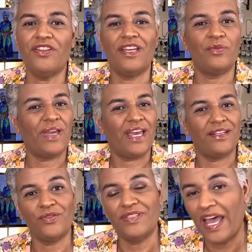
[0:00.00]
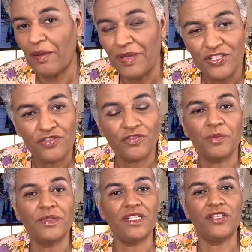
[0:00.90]
that we had no damage
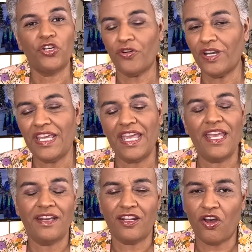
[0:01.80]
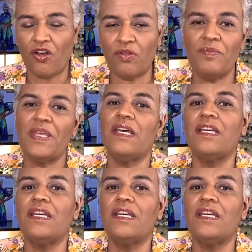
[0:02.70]
from the hurricane and all.